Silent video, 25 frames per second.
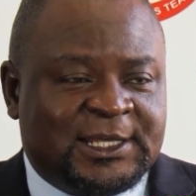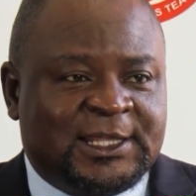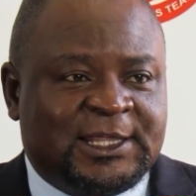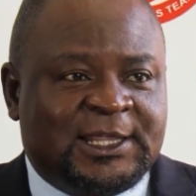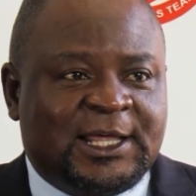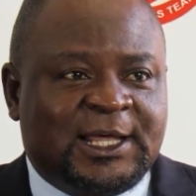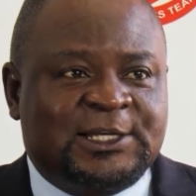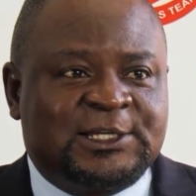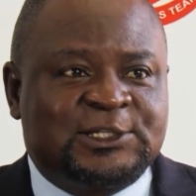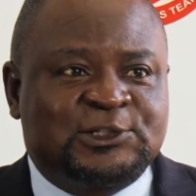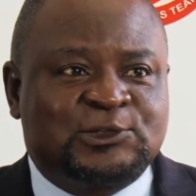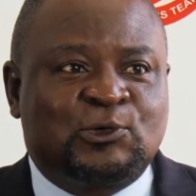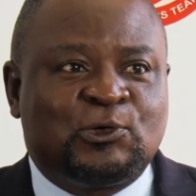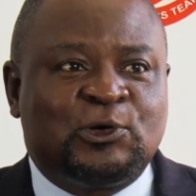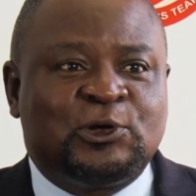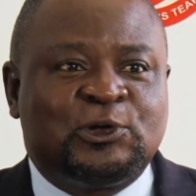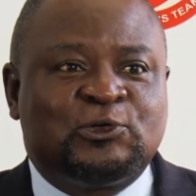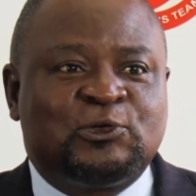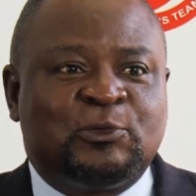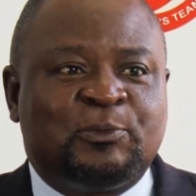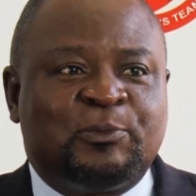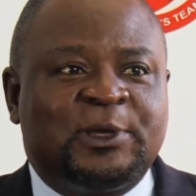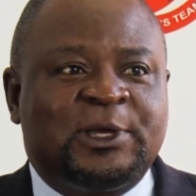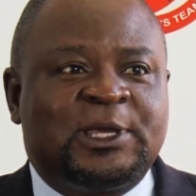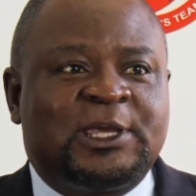that is going
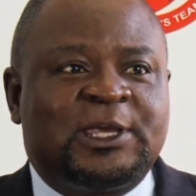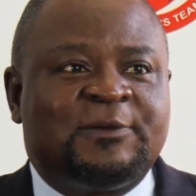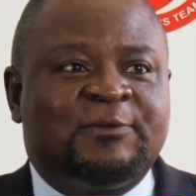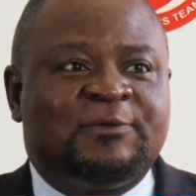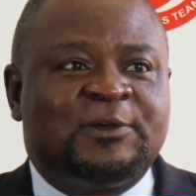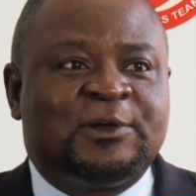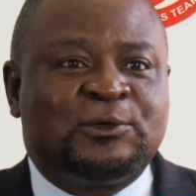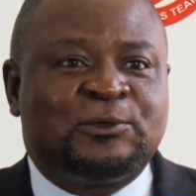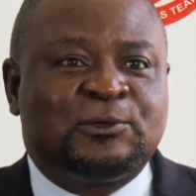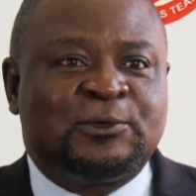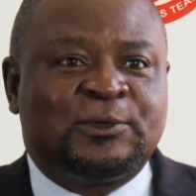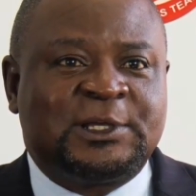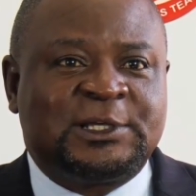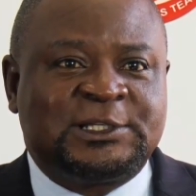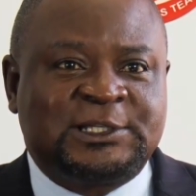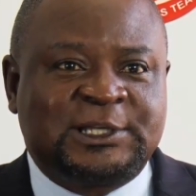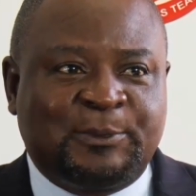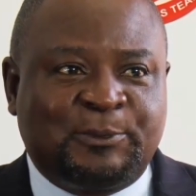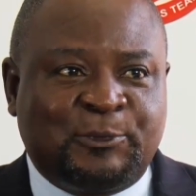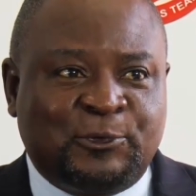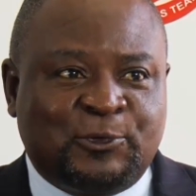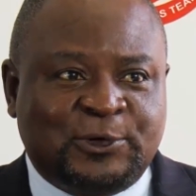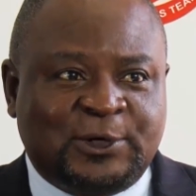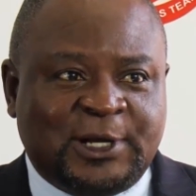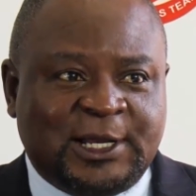to be given to the
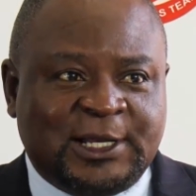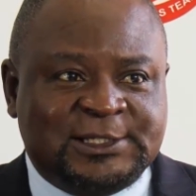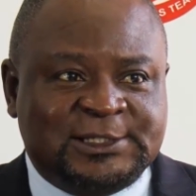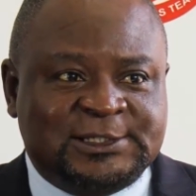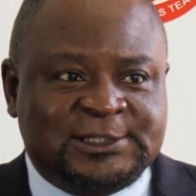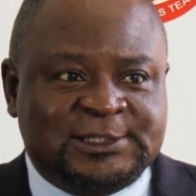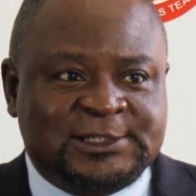supporters.